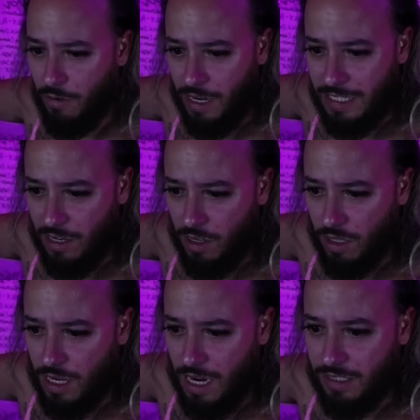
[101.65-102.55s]
I write down all
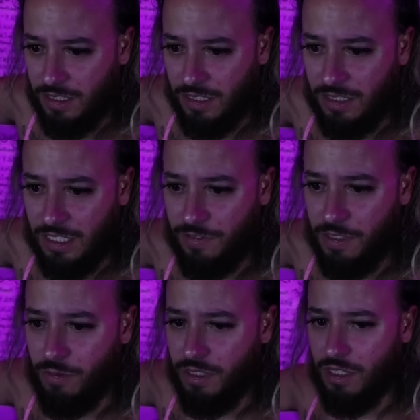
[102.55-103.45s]
the guys I
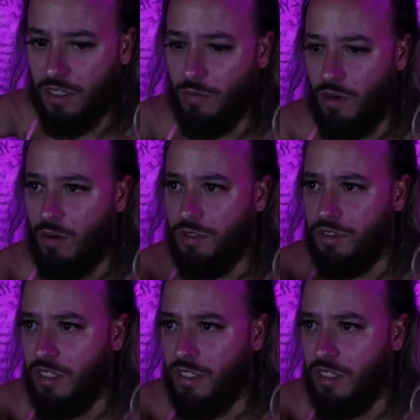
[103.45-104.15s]
successfully RIZZed on the wall. What's her